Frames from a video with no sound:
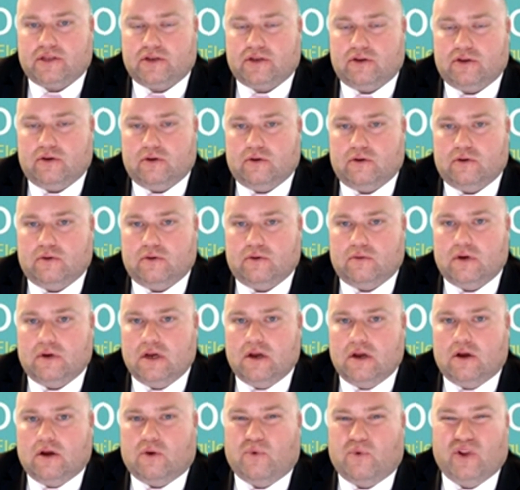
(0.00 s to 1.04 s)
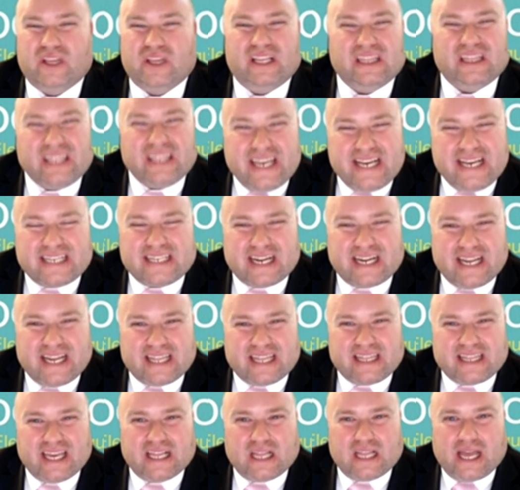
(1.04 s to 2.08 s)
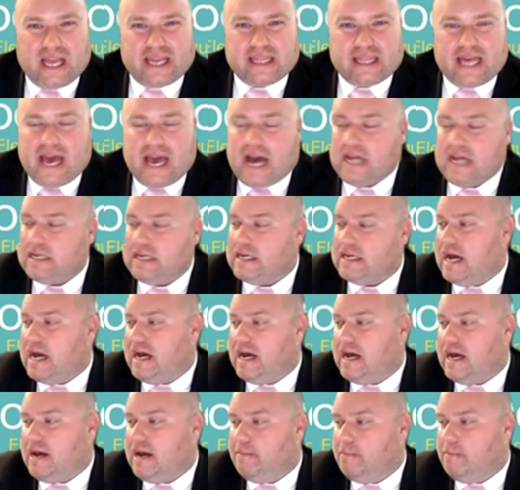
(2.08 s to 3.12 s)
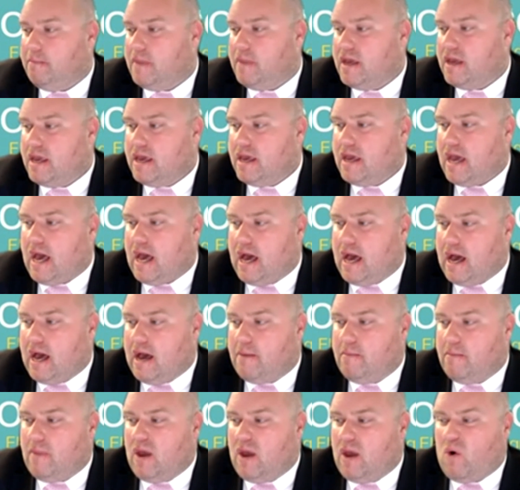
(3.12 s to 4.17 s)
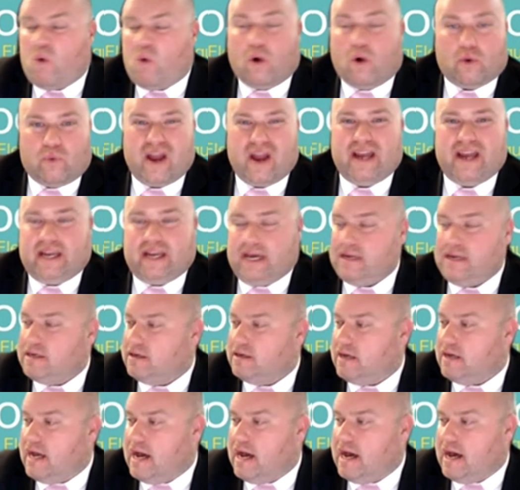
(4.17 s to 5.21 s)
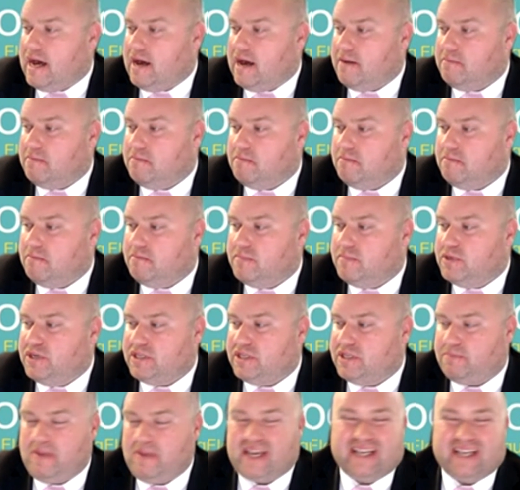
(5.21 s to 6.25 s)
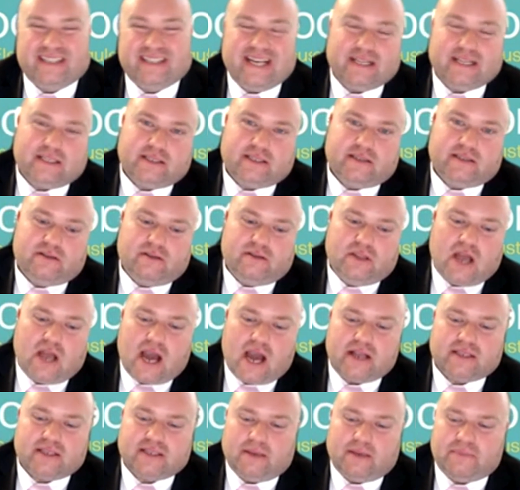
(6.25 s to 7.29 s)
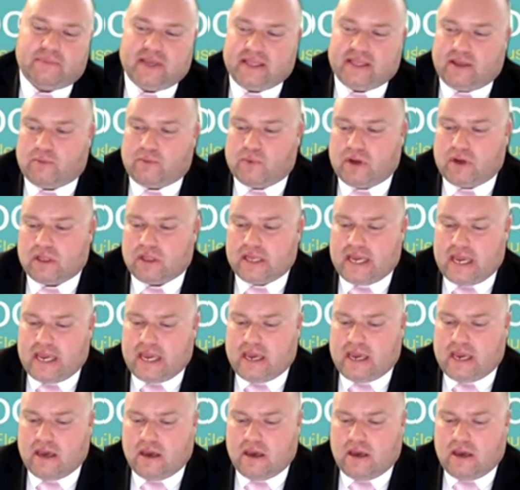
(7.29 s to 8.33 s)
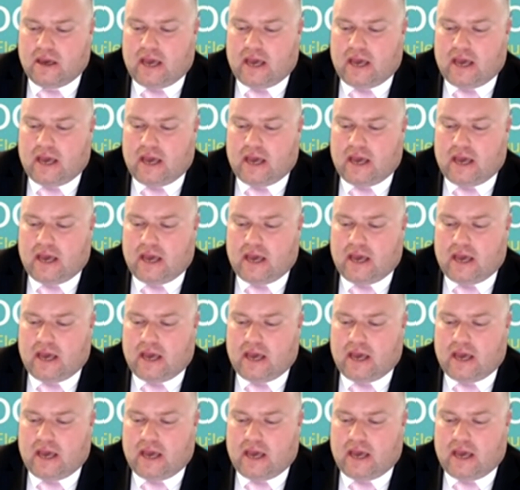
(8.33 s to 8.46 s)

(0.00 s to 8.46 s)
to really lease anything like that or rent it, just because that's not something that really